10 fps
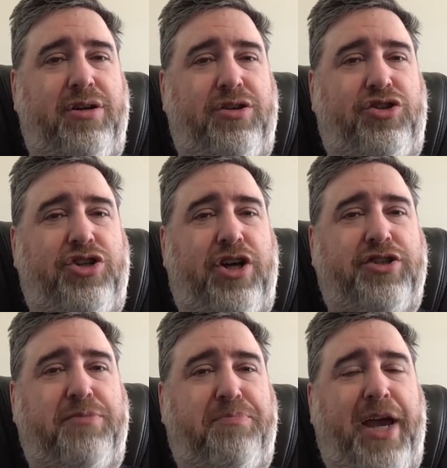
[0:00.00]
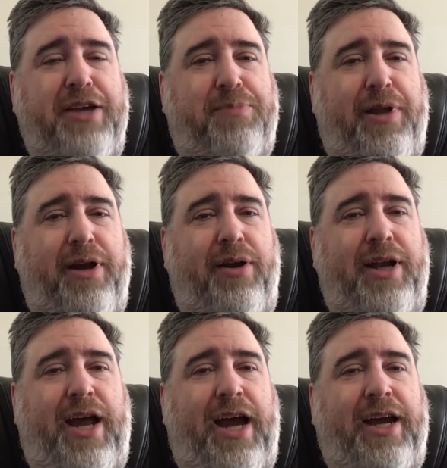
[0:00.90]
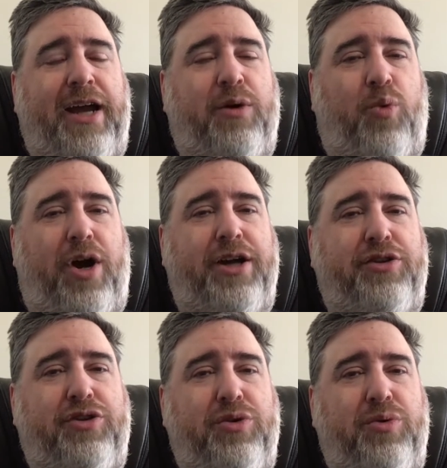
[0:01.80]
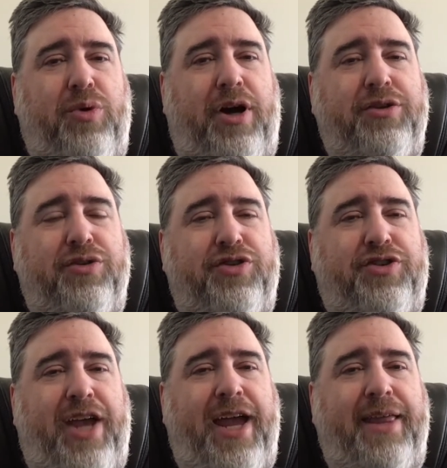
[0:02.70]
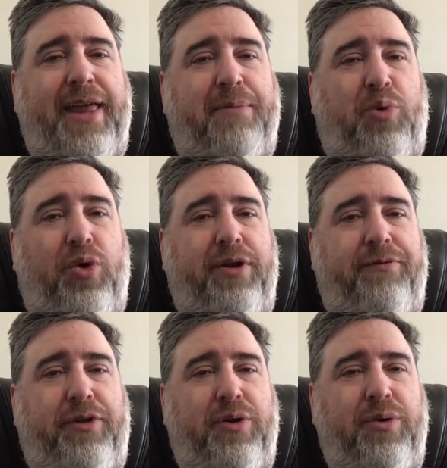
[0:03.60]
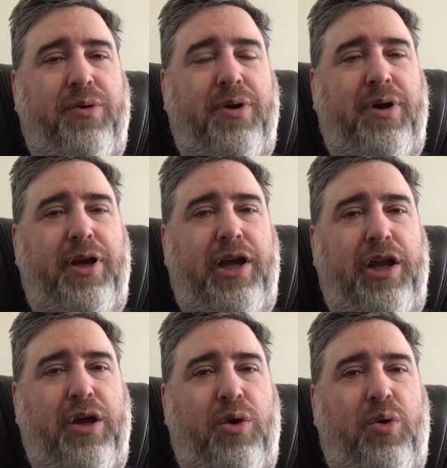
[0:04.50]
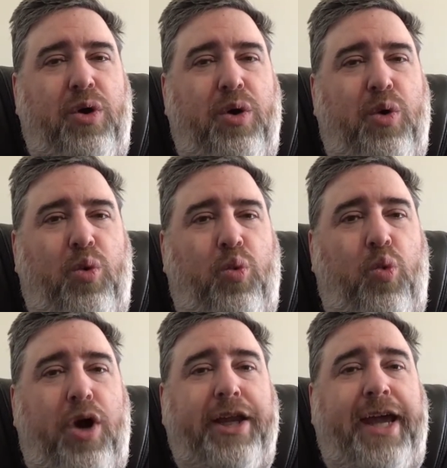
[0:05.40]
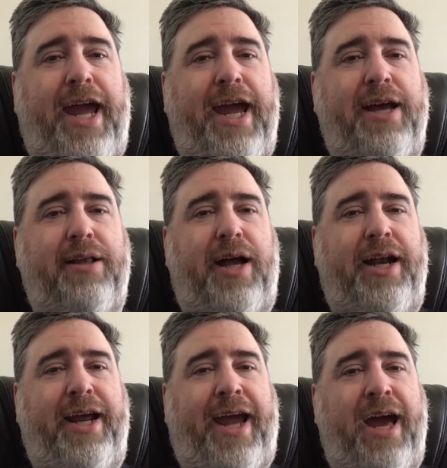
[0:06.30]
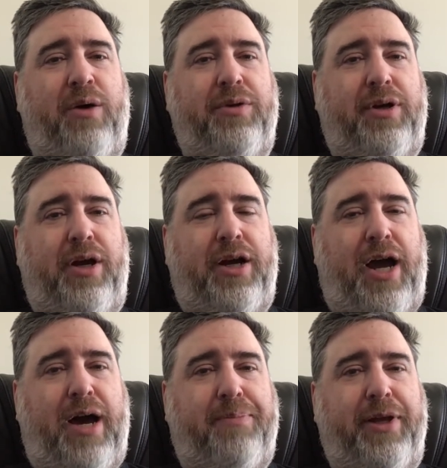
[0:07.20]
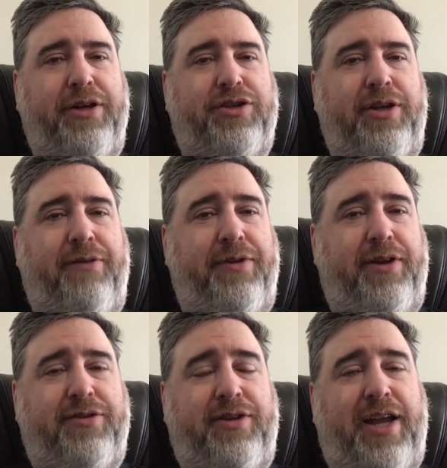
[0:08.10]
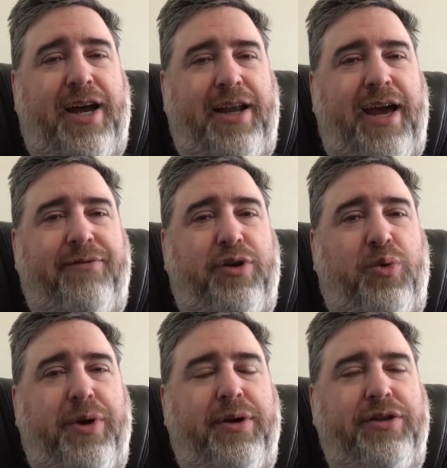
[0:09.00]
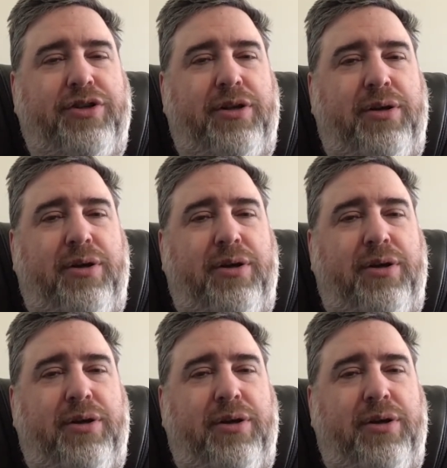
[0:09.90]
just a base player, and I kind of wanted to understand that point of view. You know, what can an account accomplish if it does not have a career engine,